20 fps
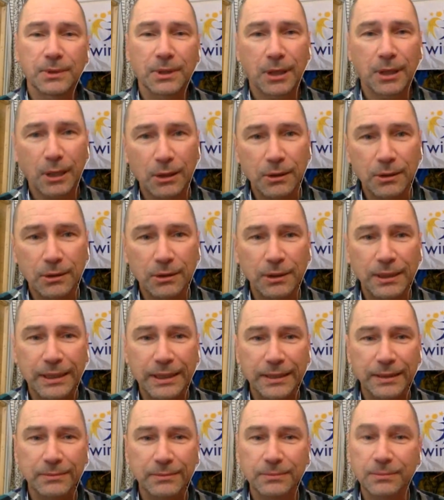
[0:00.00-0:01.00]

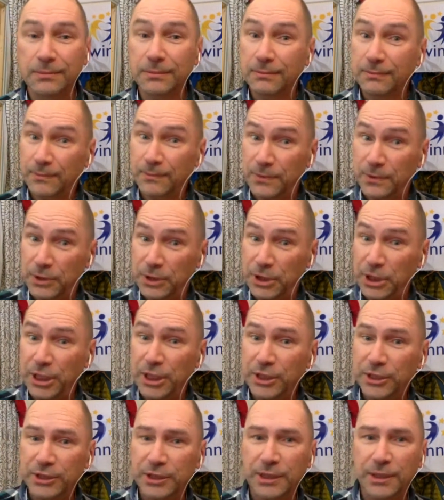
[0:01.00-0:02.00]
learning,
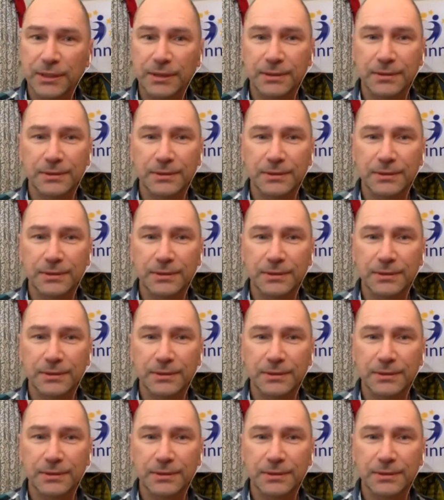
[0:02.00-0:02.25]
teaching,